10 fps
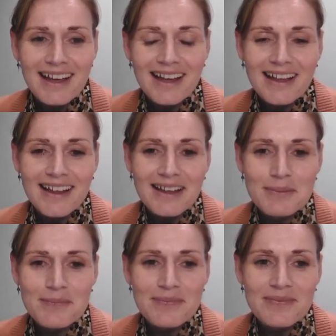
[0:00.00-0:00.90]

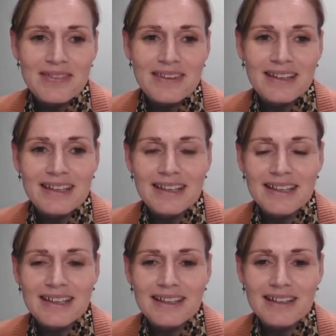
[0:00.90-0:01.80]

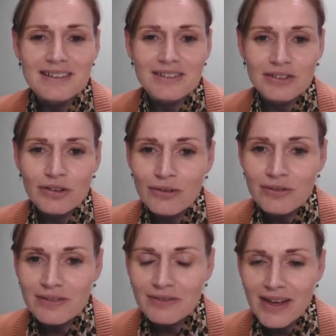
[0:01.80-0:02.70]
The
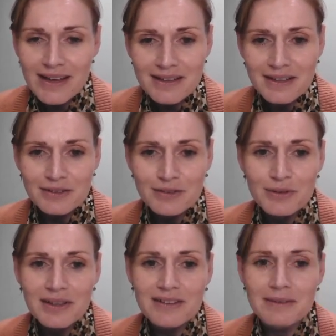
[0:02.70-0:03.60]
non-Wageningen
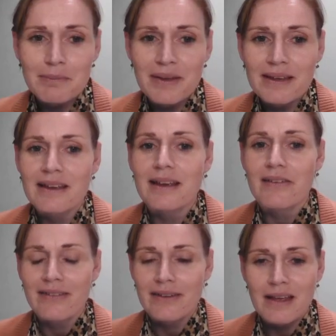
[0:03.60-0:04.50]
students pay
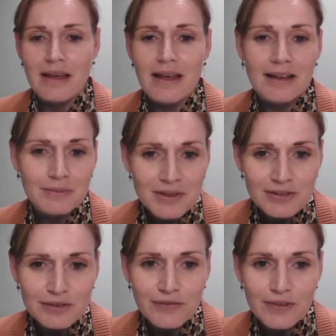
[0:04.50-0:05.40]
an
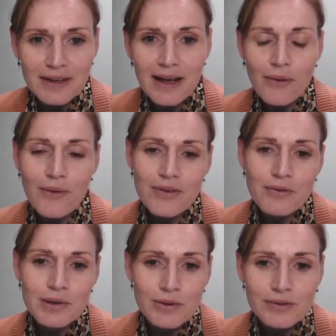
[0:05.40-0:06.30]
admission fee. However,
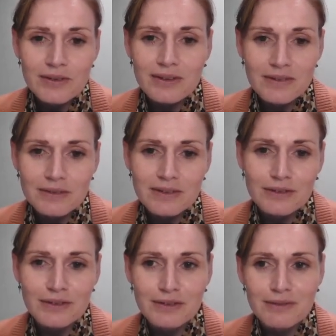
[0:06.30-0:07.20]
so it's
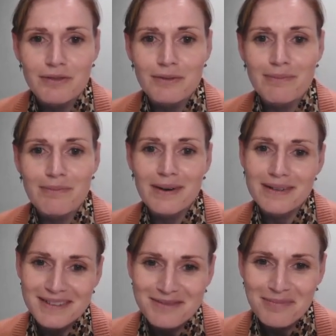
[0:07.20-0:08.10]
not for
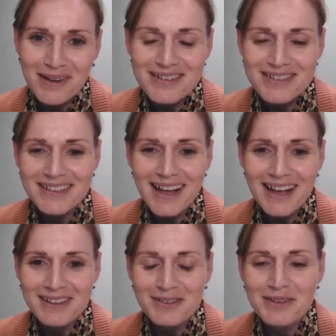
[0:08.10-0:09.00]
participation in the
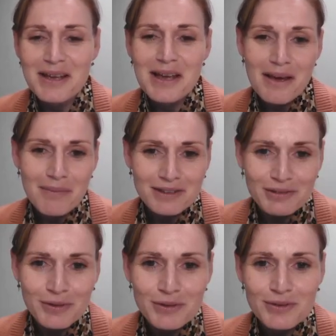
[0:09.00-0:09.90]
hackathon, but
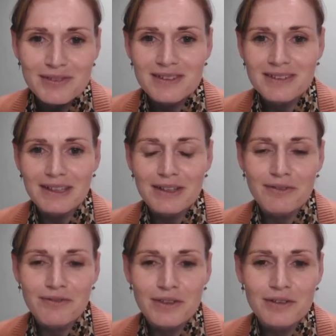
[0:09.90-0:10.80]
we use this
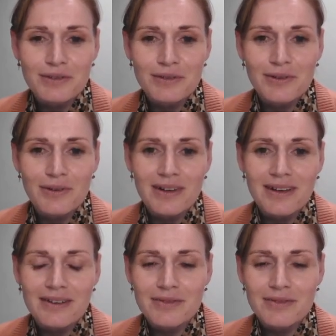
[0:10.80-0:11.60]
fee to